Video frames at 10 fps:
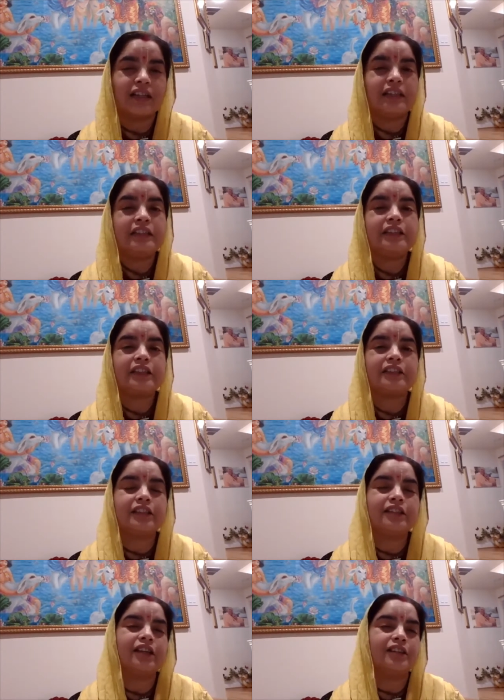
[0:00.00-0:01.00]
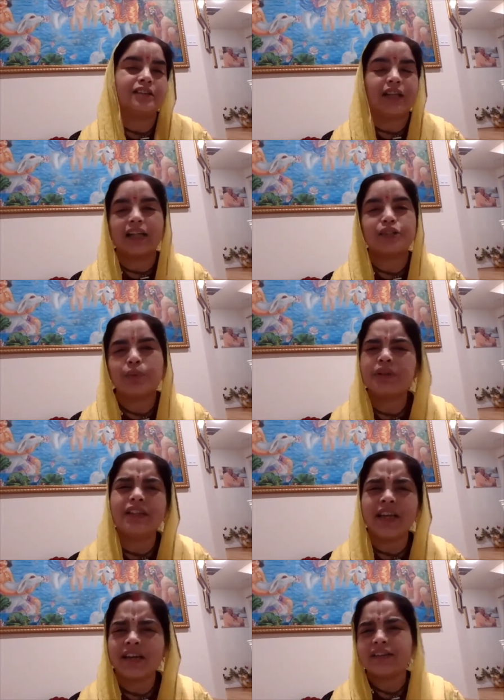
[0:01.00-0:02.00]
the nitya siddhas, that's what
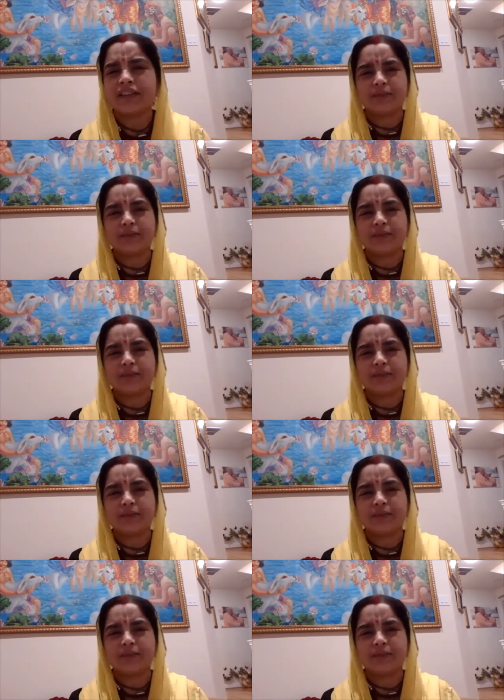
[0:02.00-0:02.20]
they are